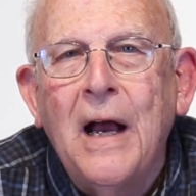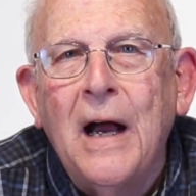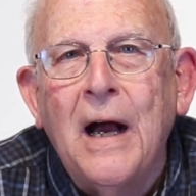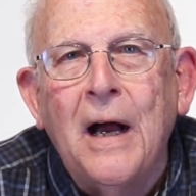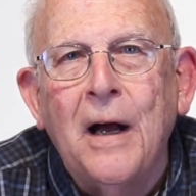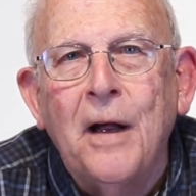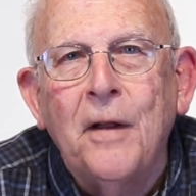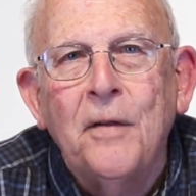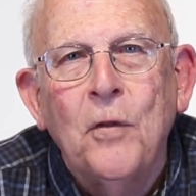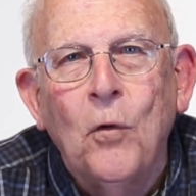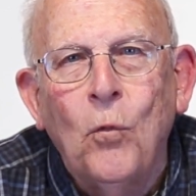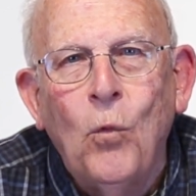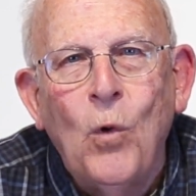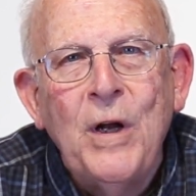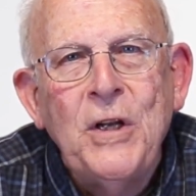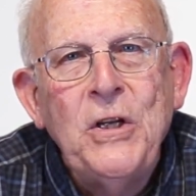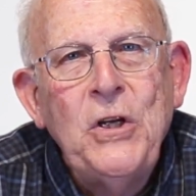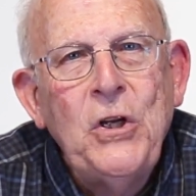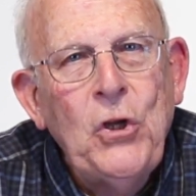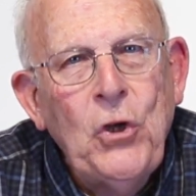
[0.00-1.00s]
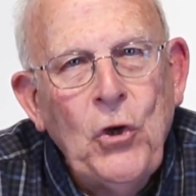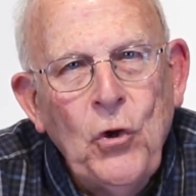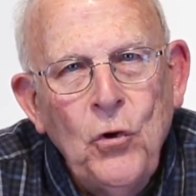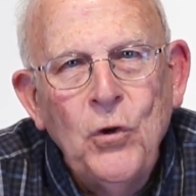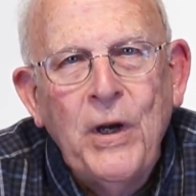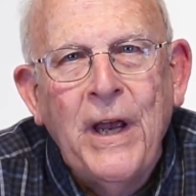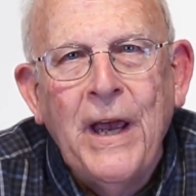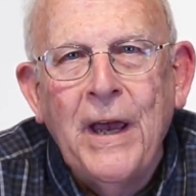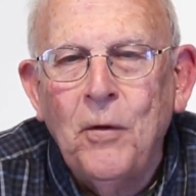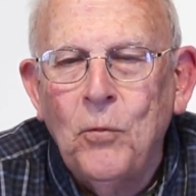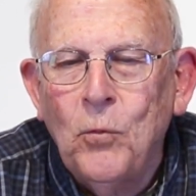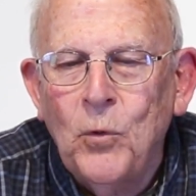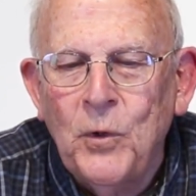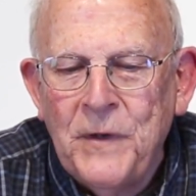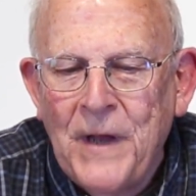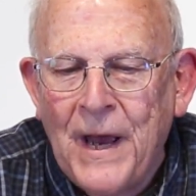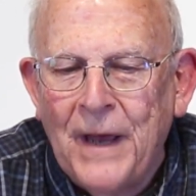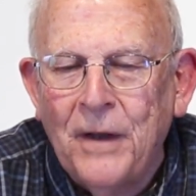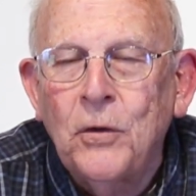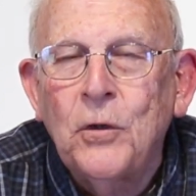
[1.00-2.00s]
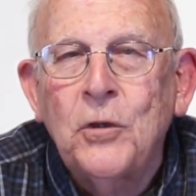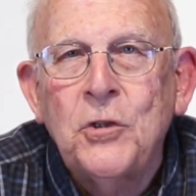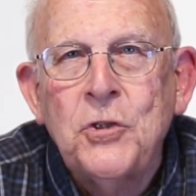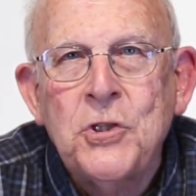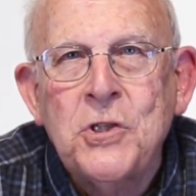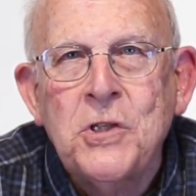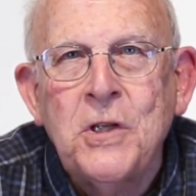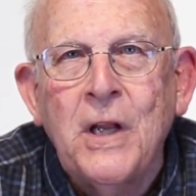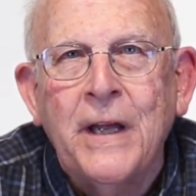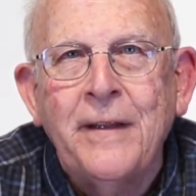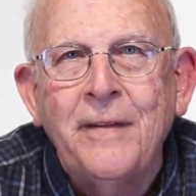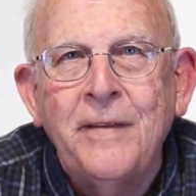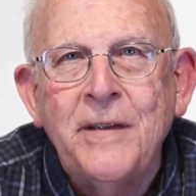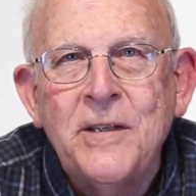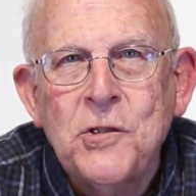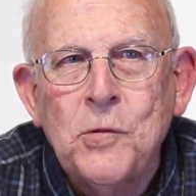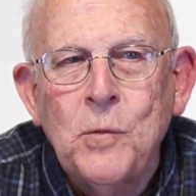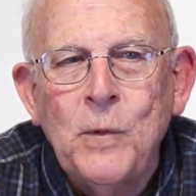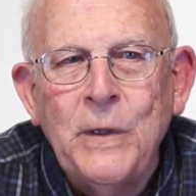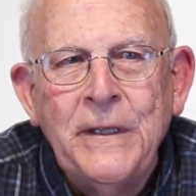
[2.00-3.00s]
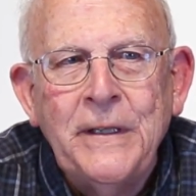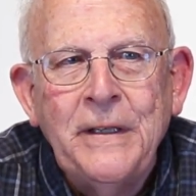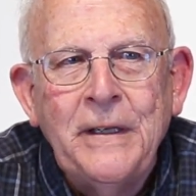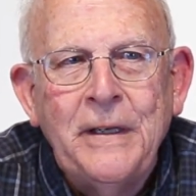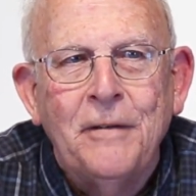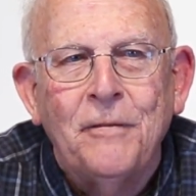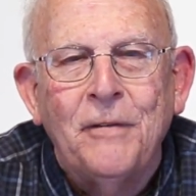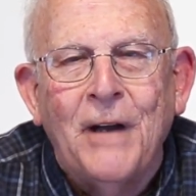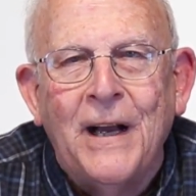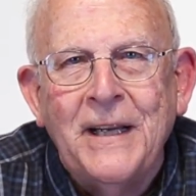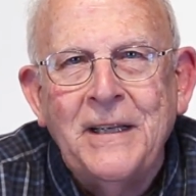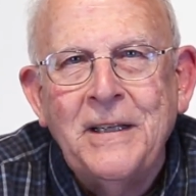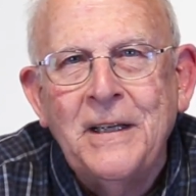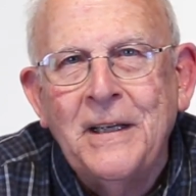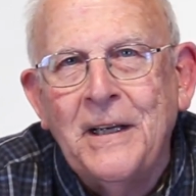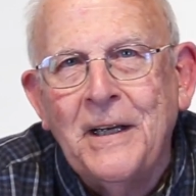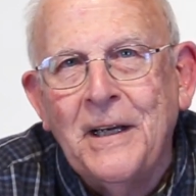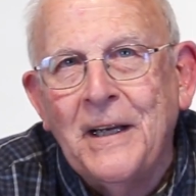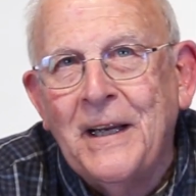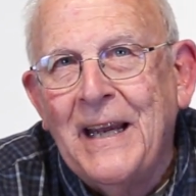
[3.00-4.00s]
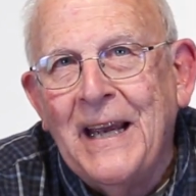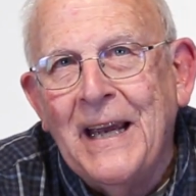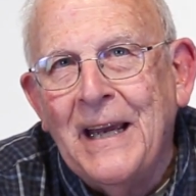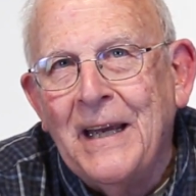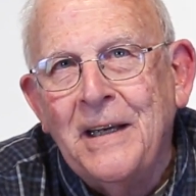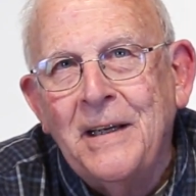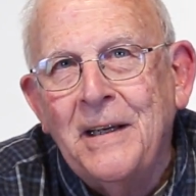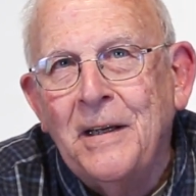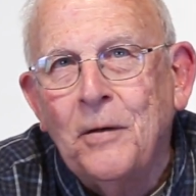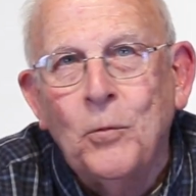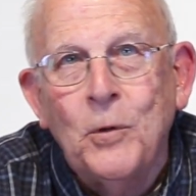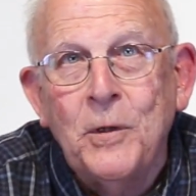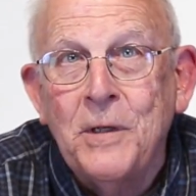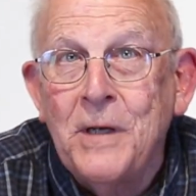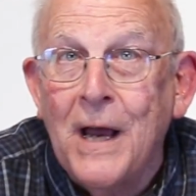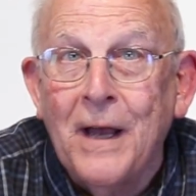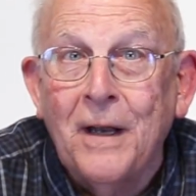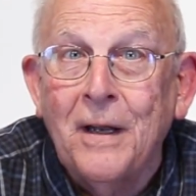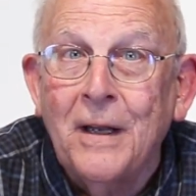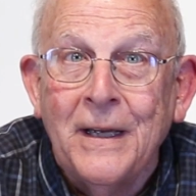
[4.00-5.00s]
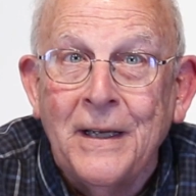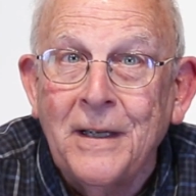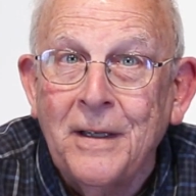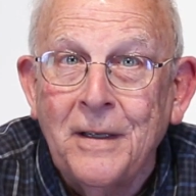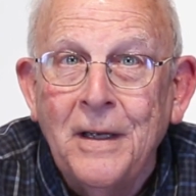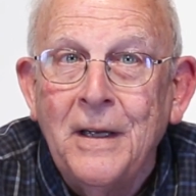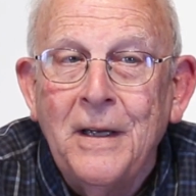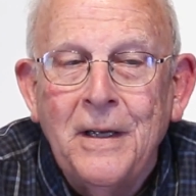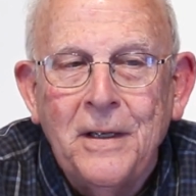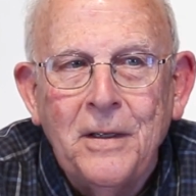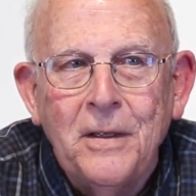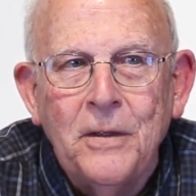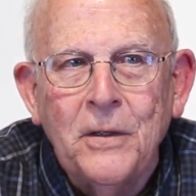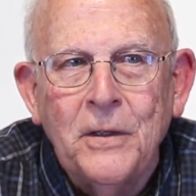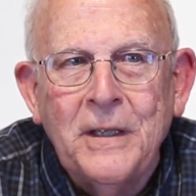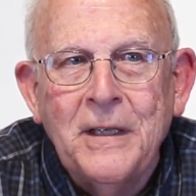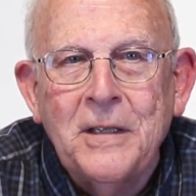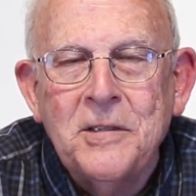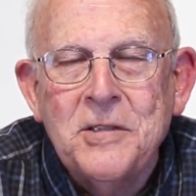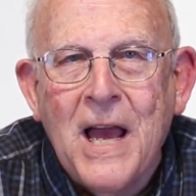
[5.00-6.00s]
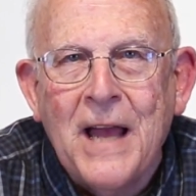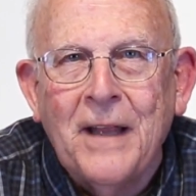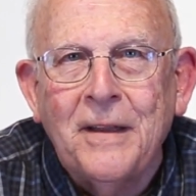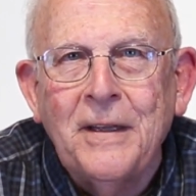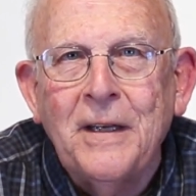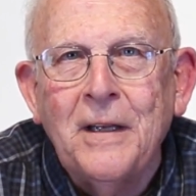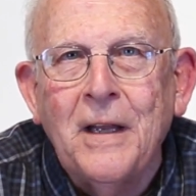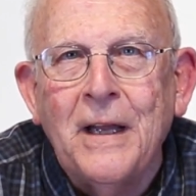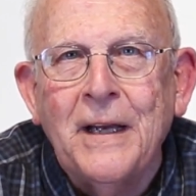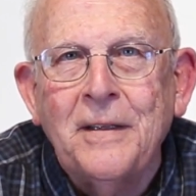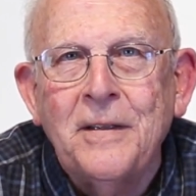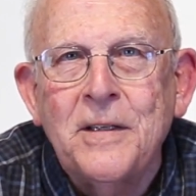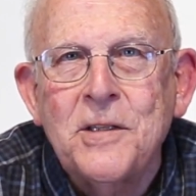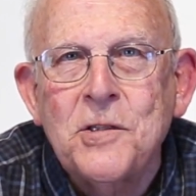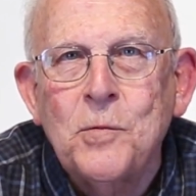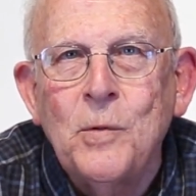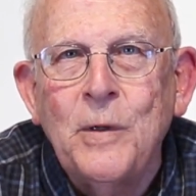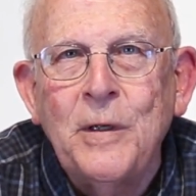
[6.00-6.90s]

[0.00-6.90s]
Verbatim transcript: Uh, the one you get will not look just like this one. If I did it again, it would not like look exactly like this